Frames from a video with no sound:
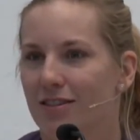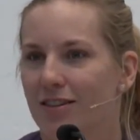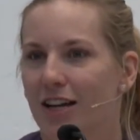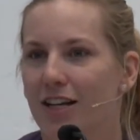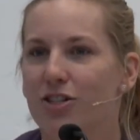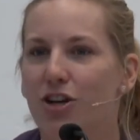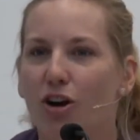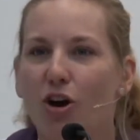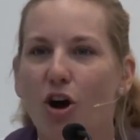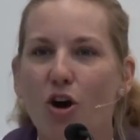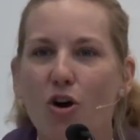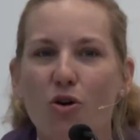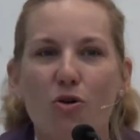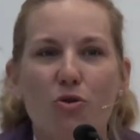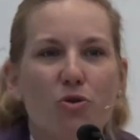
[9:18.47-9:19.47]
It's our
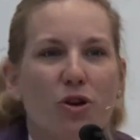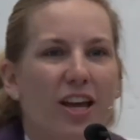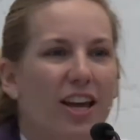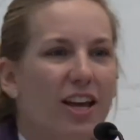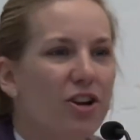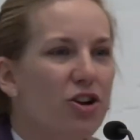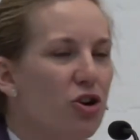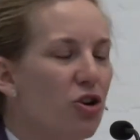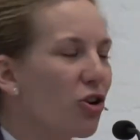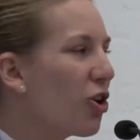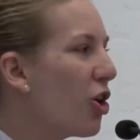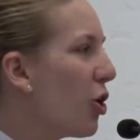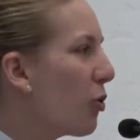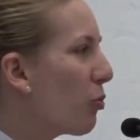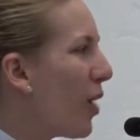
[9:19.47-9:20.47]
own inner
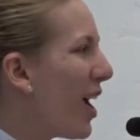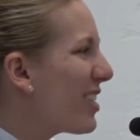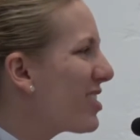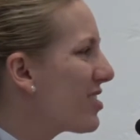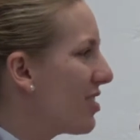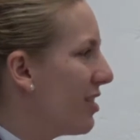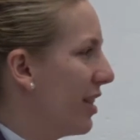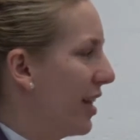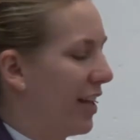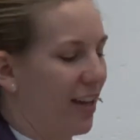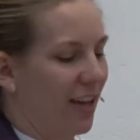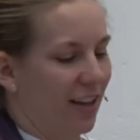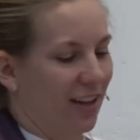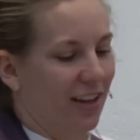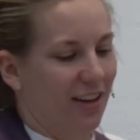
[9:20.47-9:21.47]

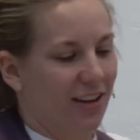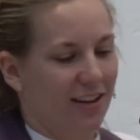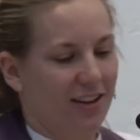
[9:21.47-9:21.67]
wrestling.